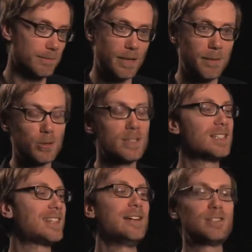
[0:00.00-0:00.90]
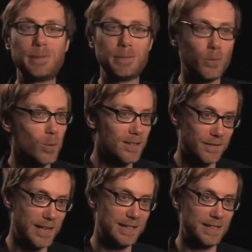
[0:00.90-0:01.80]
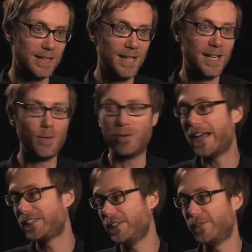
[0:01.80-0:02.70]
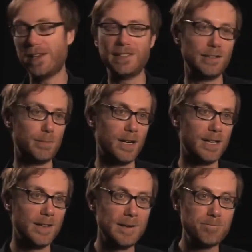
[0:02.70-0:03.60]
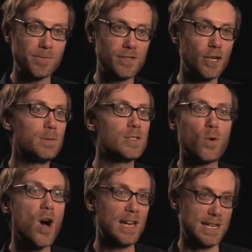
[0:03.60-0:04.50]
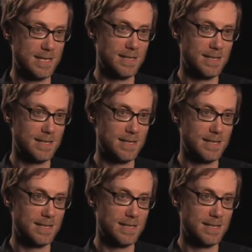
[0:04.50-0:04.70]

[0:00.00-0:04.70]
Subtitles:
But I'm sure there's 1,000 people that weren't offended and were actually offended by Joe Pasquale.